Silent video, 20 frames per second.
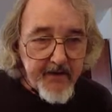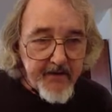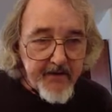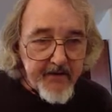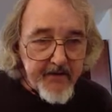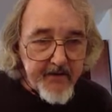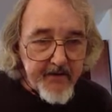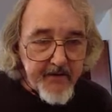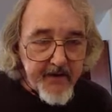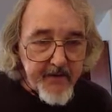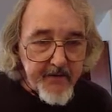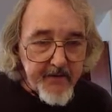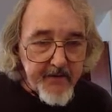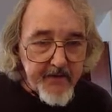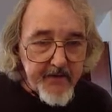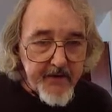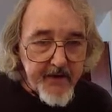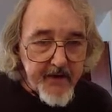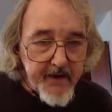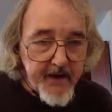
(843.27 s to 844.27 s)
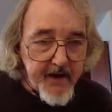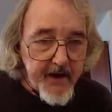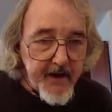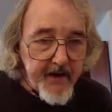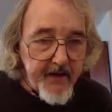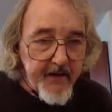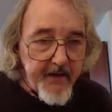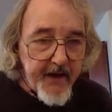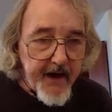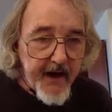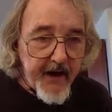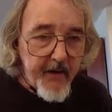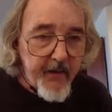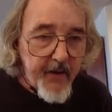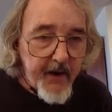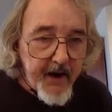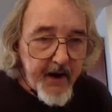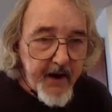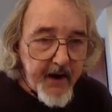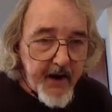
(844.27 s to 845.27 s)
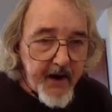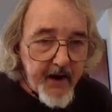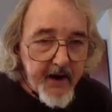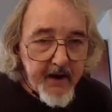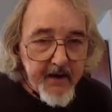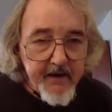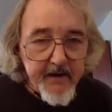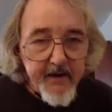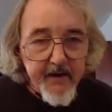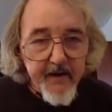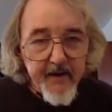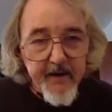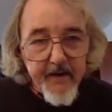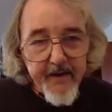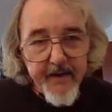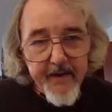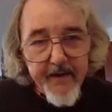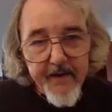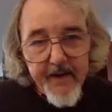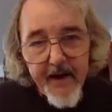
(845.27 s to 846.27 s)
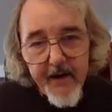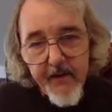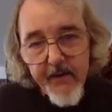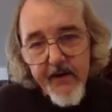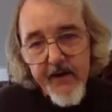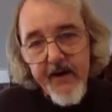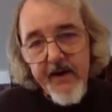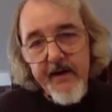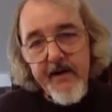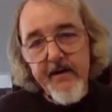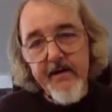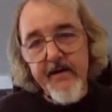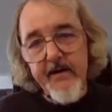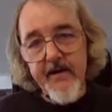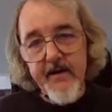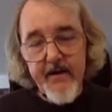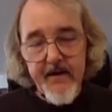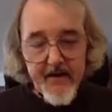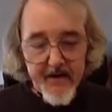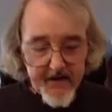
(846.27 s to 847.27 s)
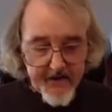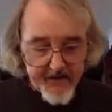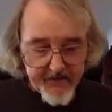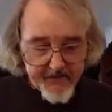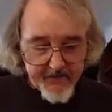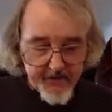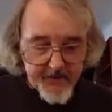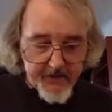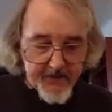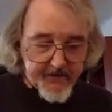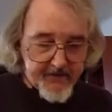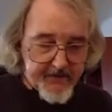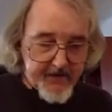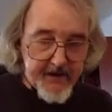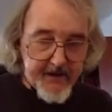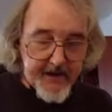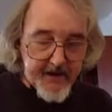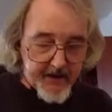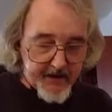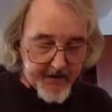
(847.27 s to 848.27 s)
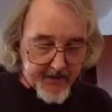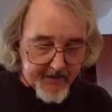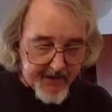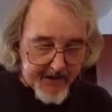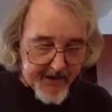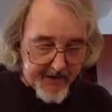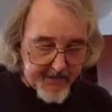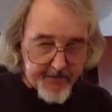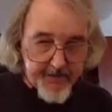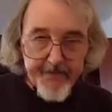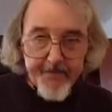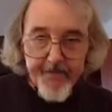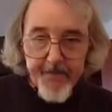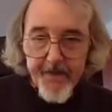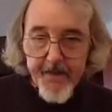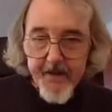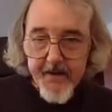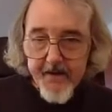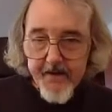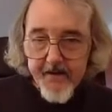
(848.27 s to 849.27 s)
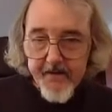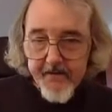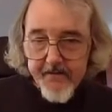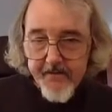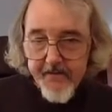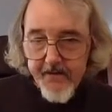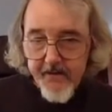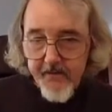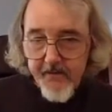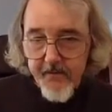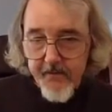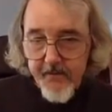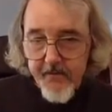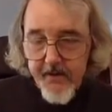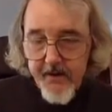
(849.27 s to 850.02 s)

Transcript: I just, I'm just going to head that way and then that way, so we can see that on the map. So